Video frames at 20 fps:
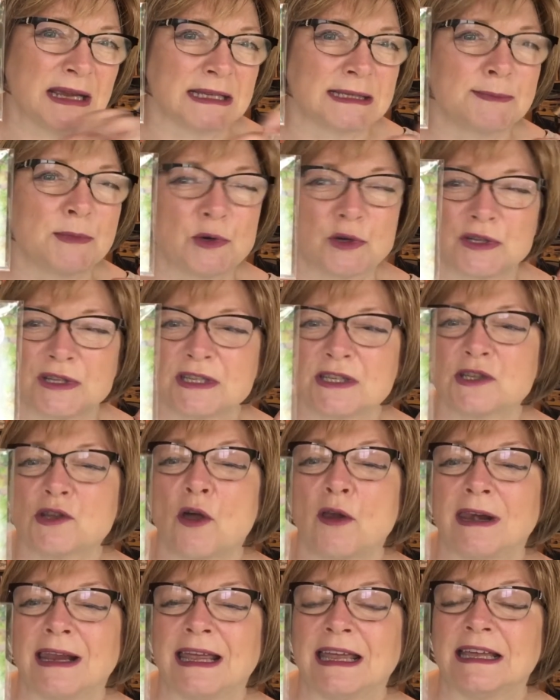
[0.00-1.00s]
It's more
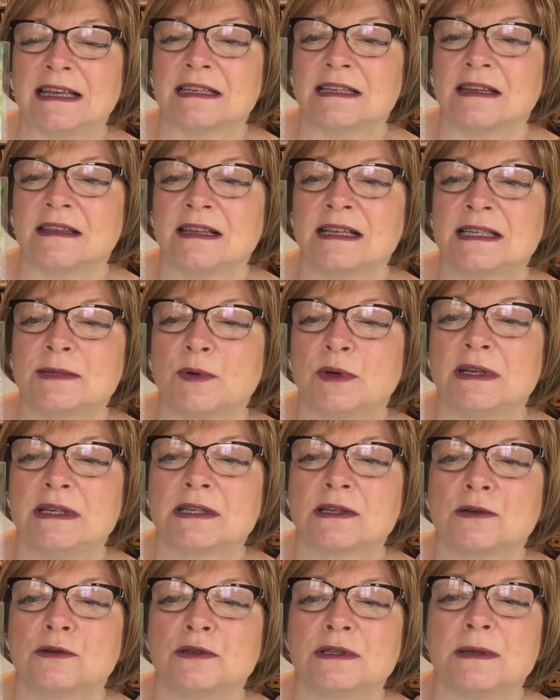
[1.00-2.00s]
solid. This one is
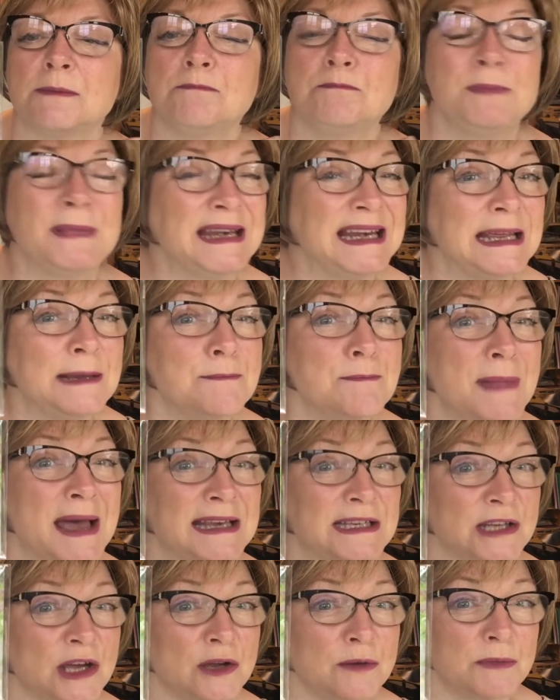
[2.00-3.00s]
called a mini
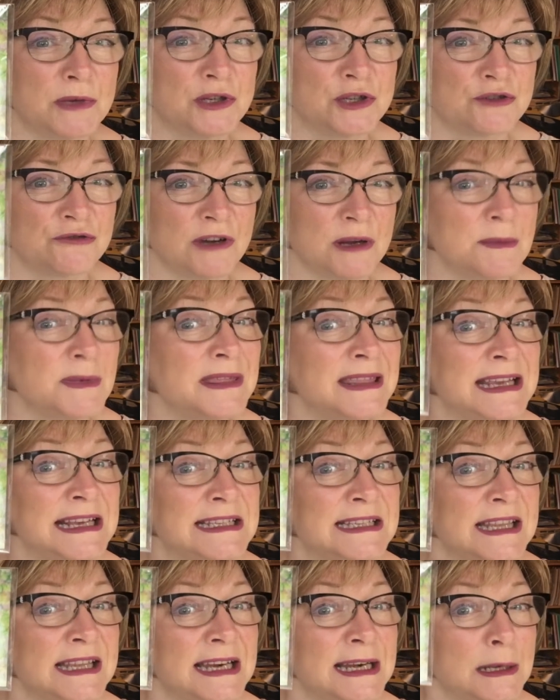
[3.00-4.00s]
meadow mushroom, and these
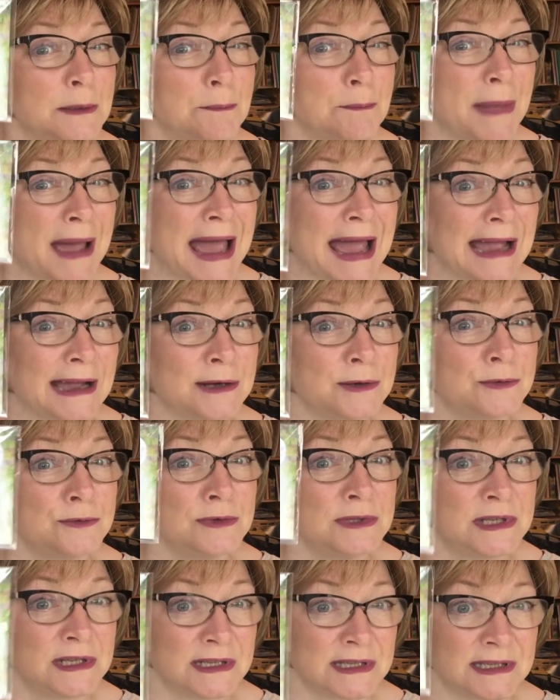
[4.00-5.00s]
are the little
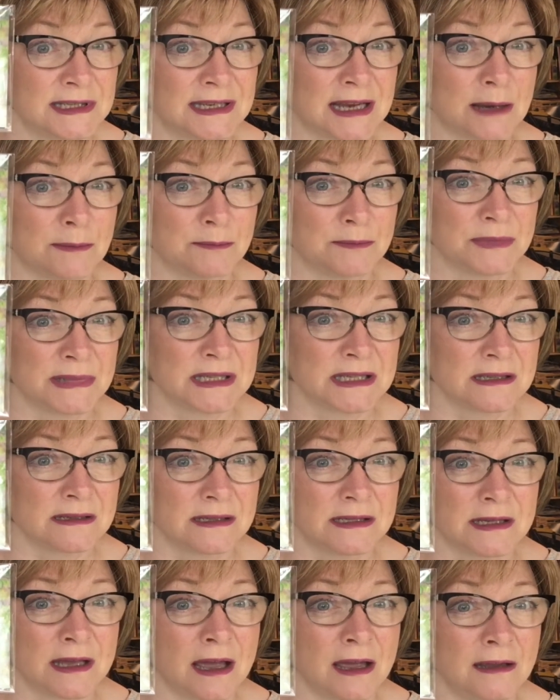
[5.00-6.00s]
pound stamps.
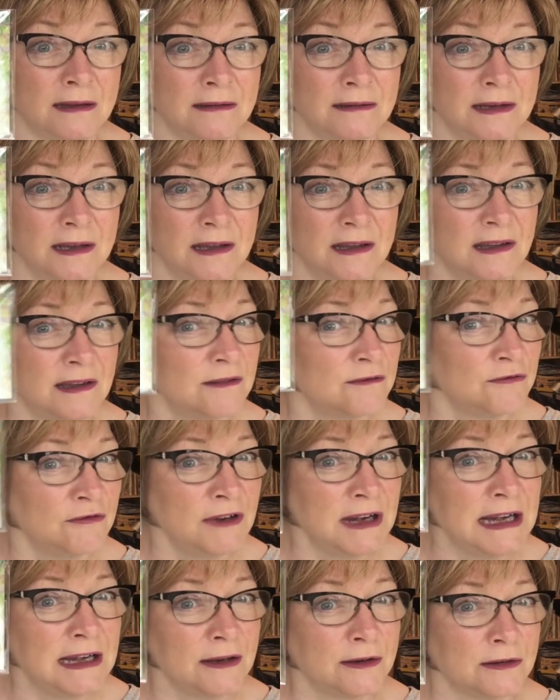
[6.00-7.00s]
So
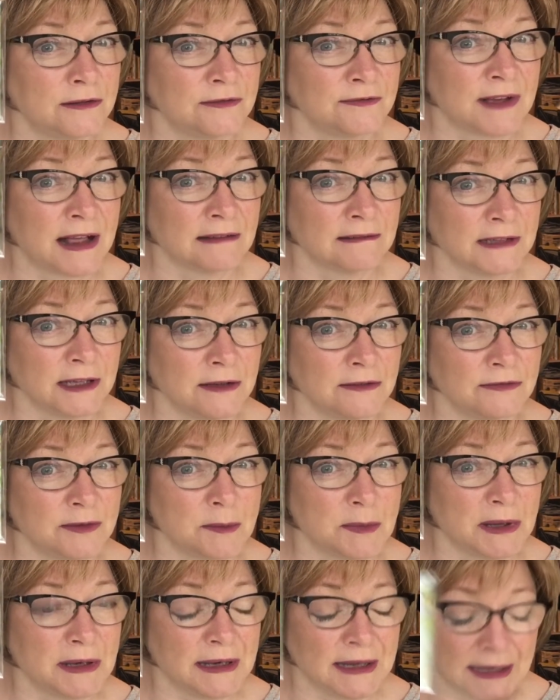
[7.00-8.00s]
really good value for
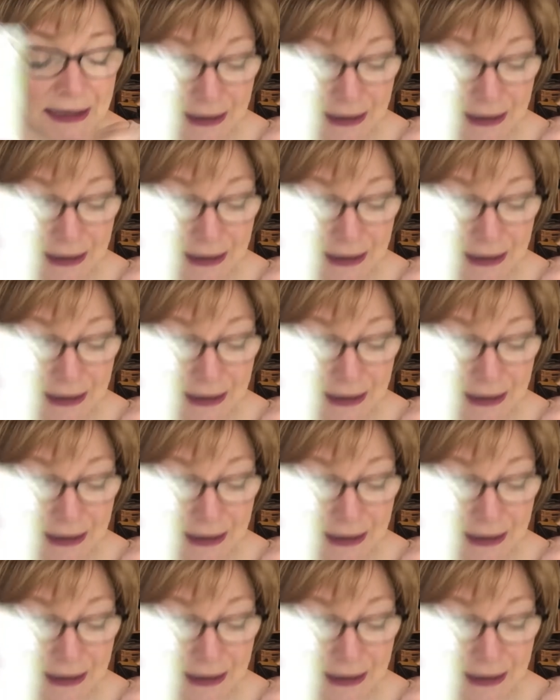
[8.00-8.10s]
money.